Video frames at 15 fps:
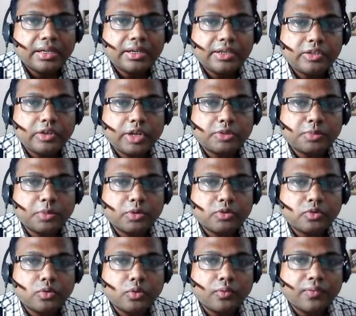region
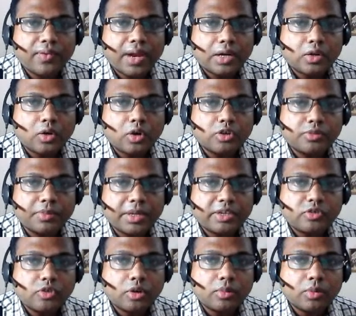exposed to flood caused by
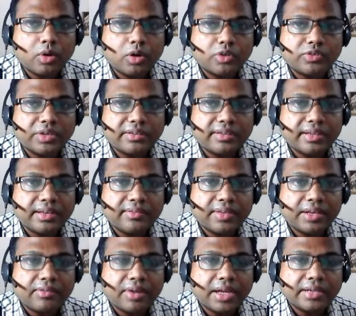storm caused and sea
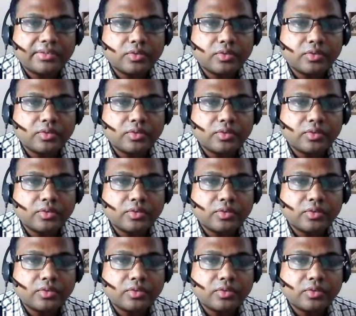level rise.